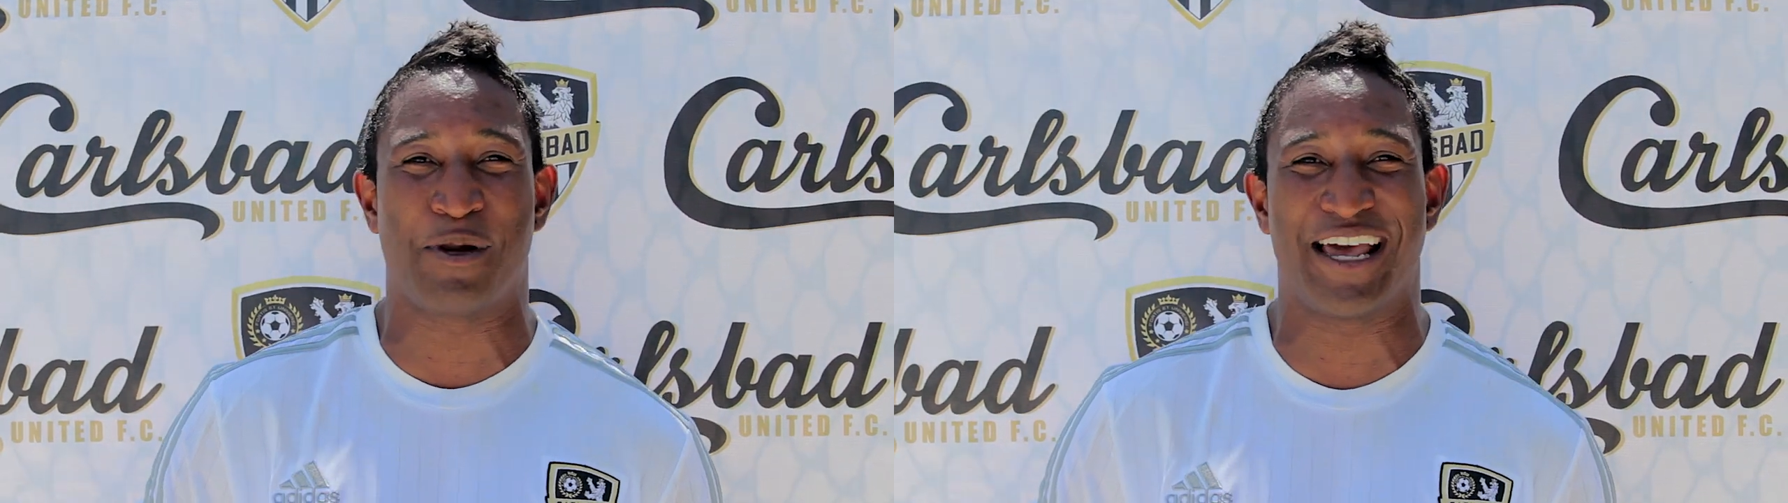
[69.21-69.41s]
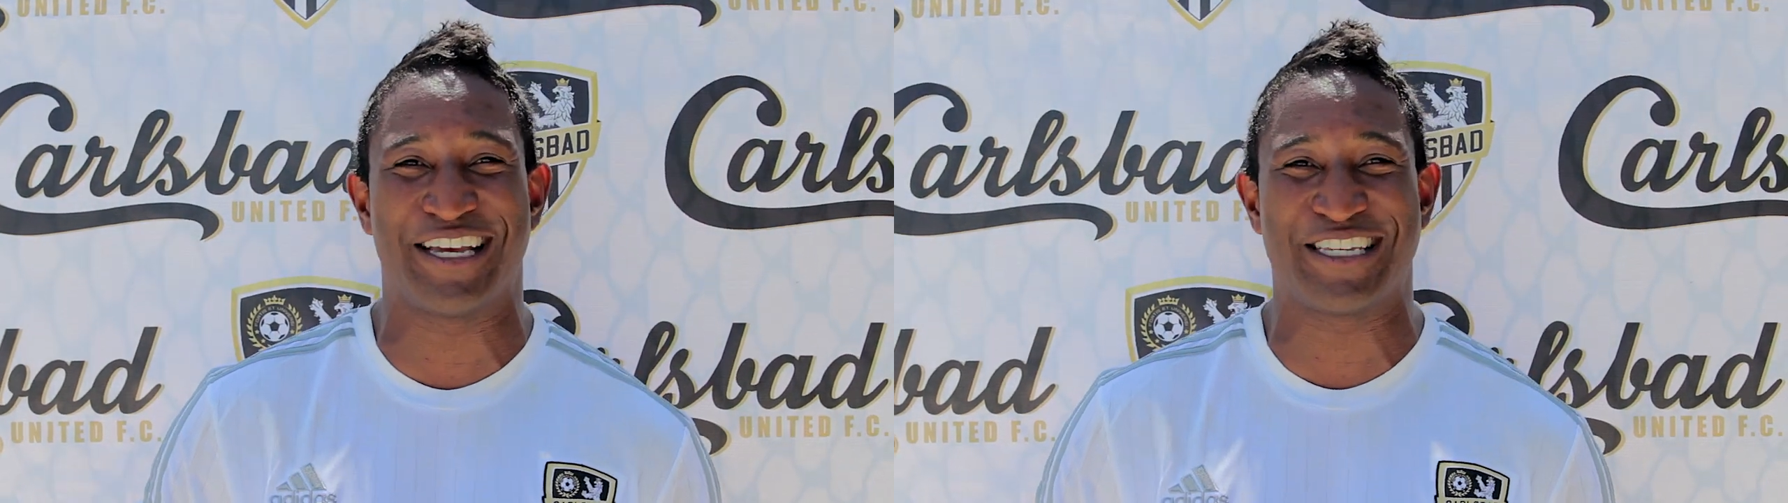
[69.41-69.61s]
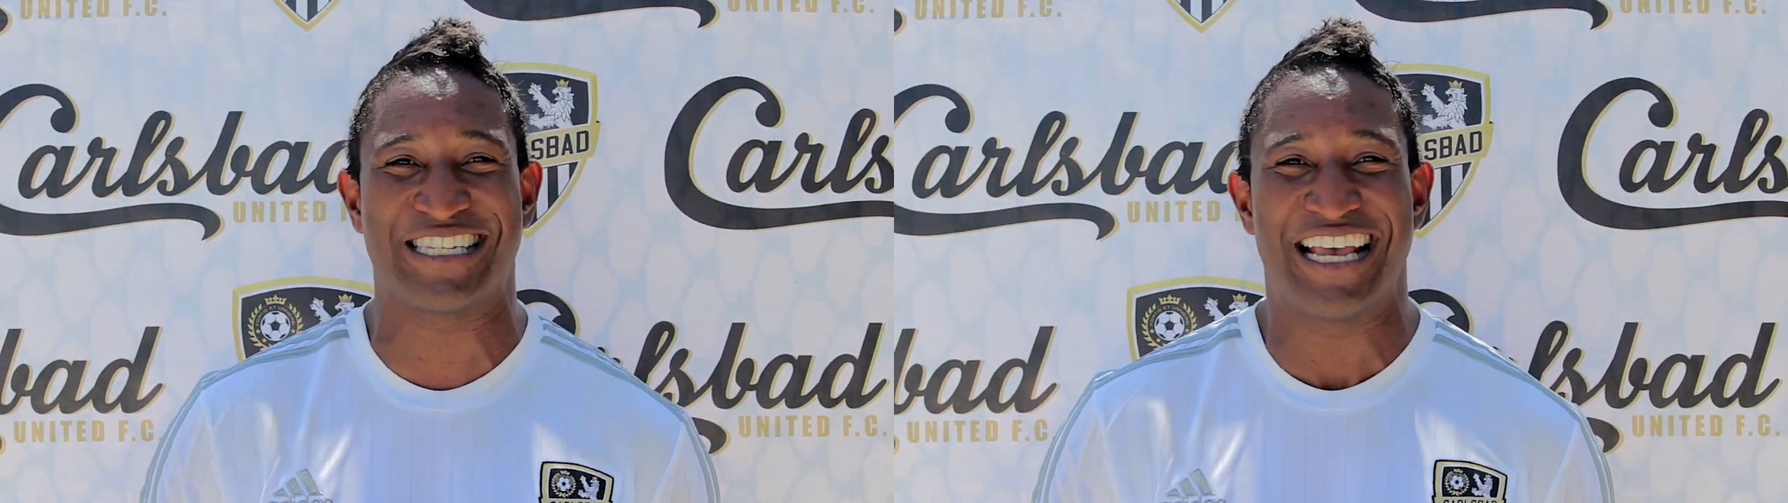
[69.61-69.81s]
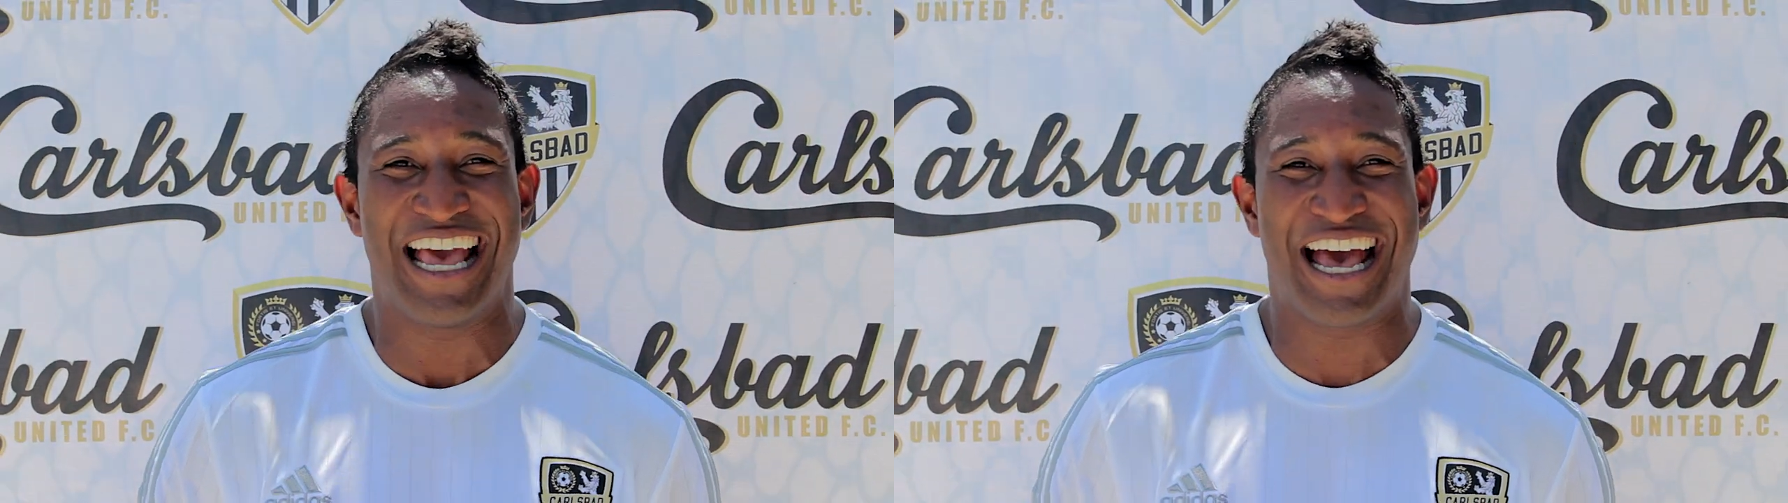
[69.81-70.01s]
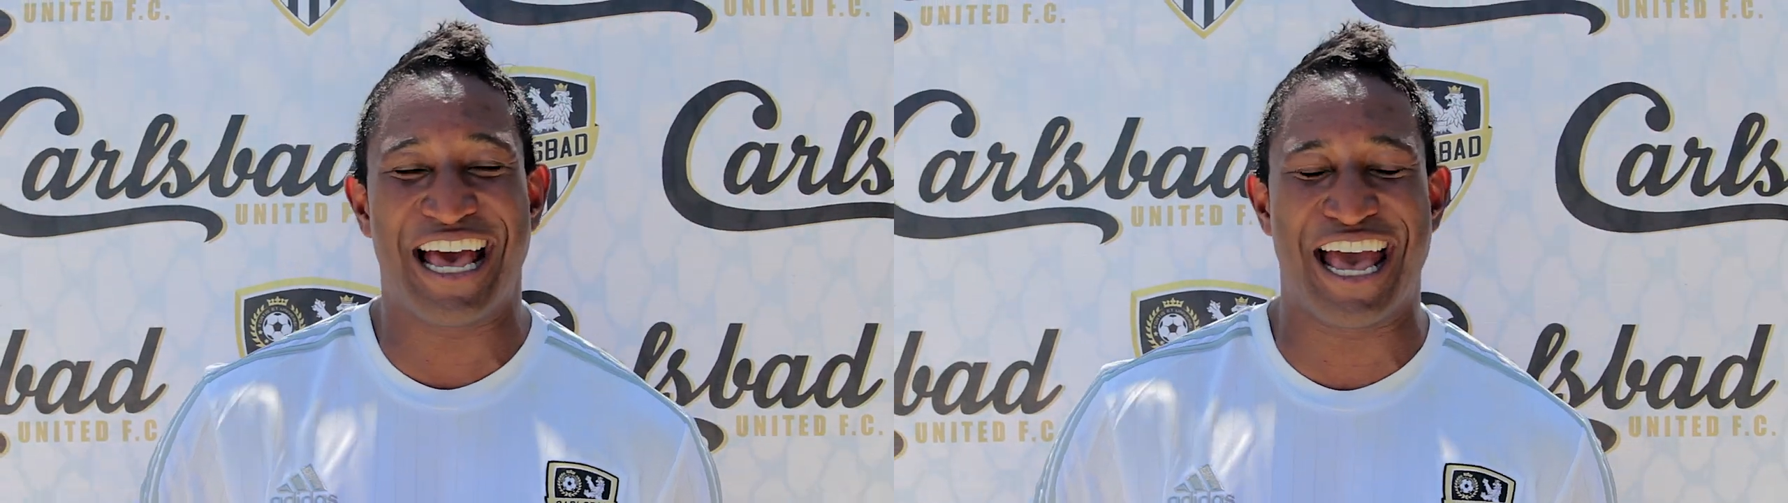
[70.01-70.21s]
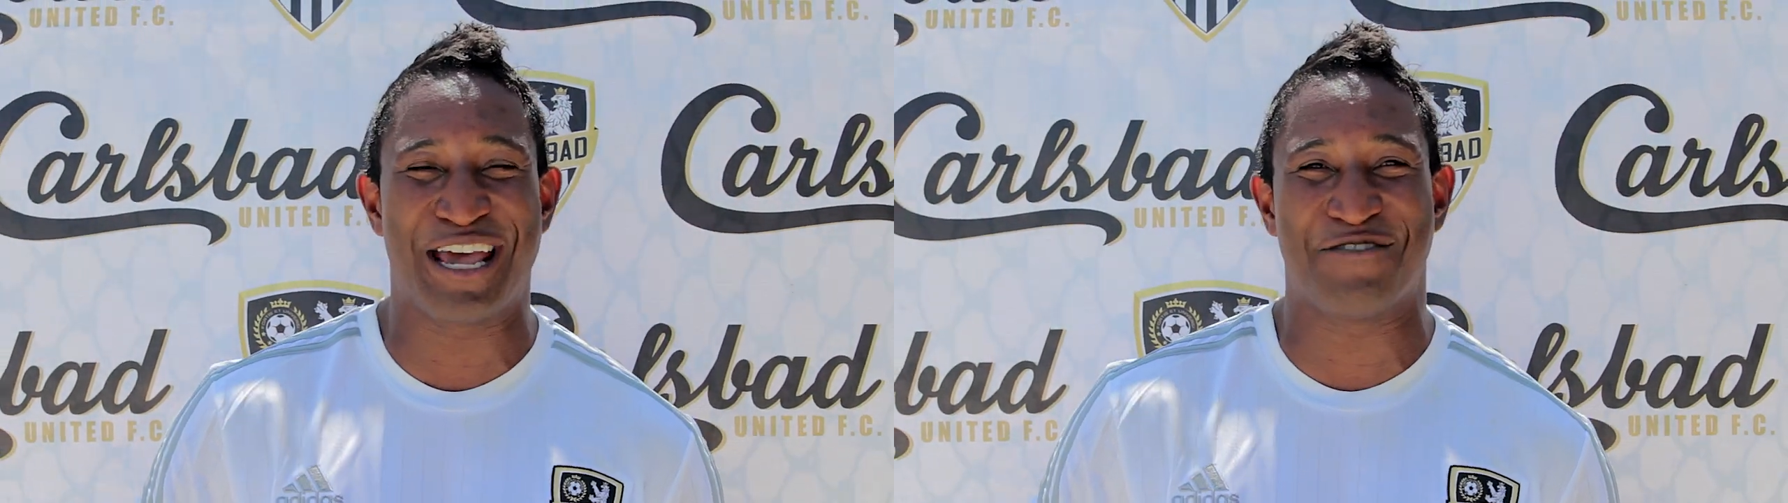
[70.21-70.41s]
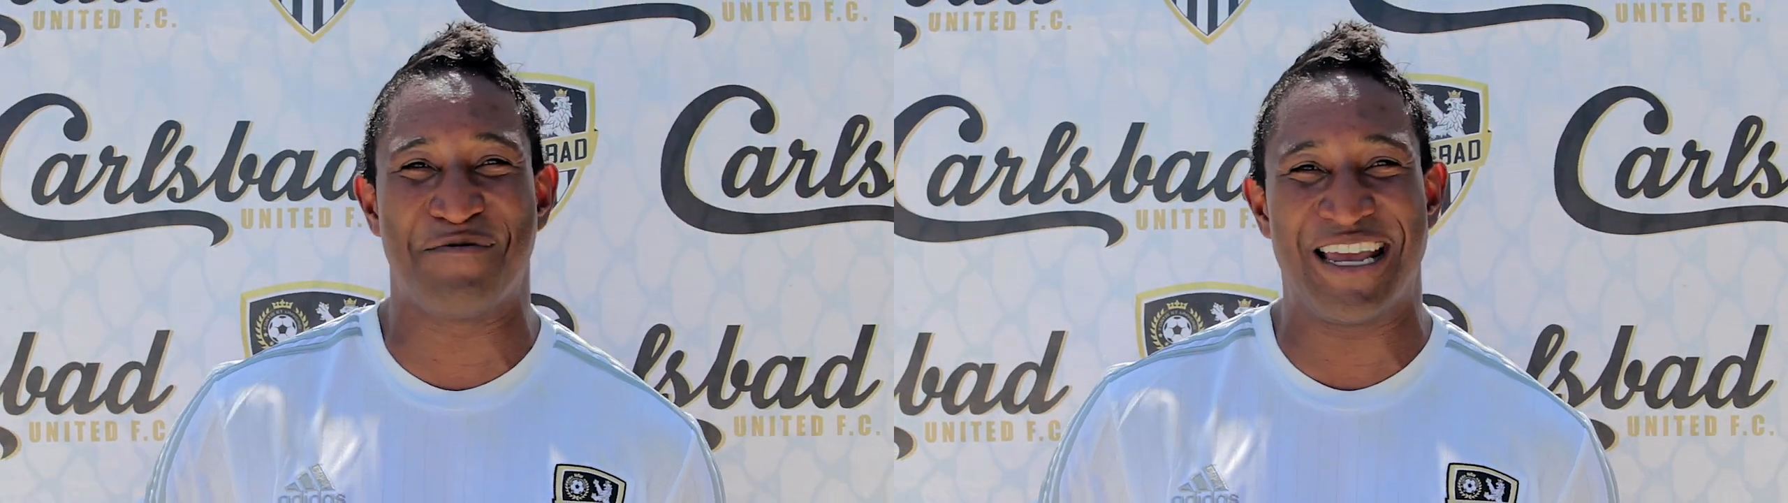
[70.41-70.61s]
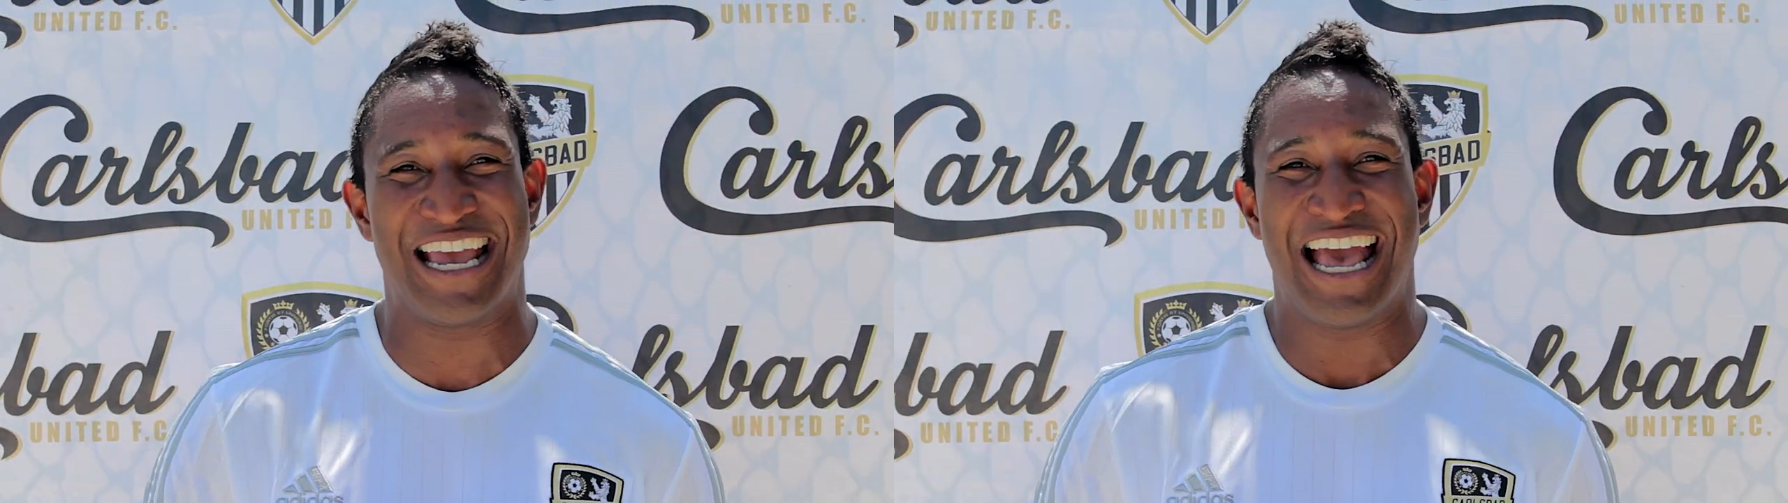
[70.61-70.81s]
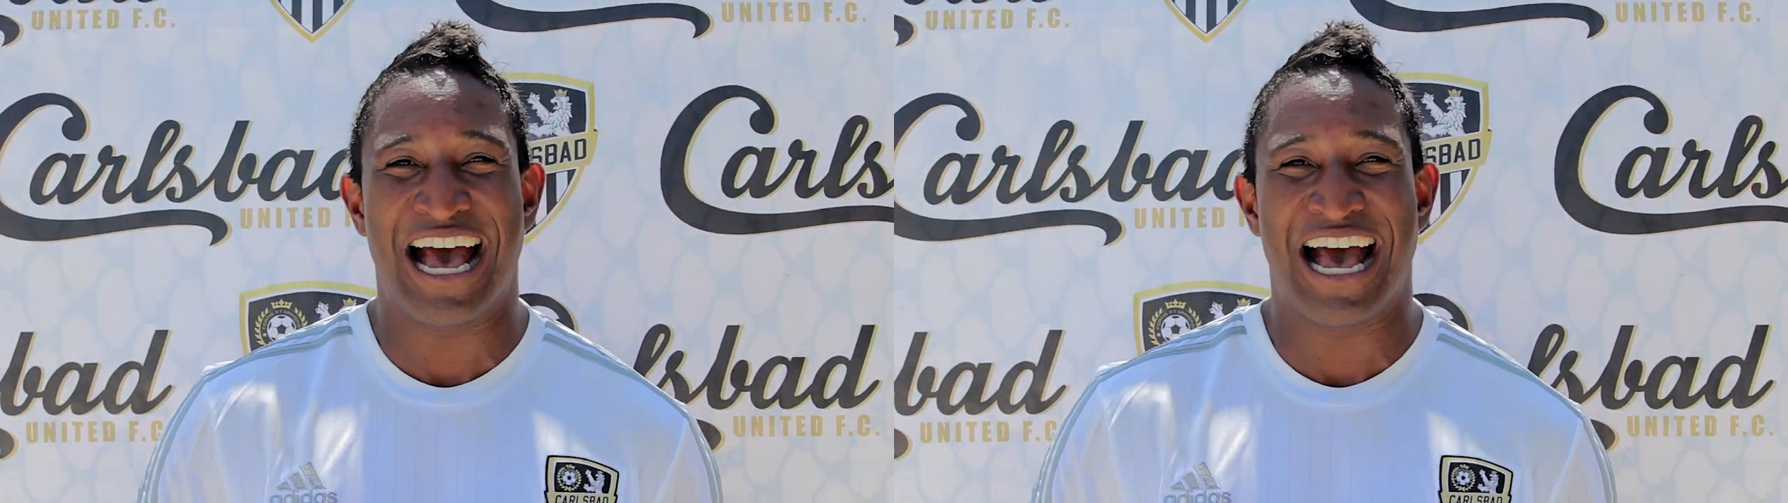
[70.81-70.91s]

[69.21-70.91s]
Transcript: players ahead of me,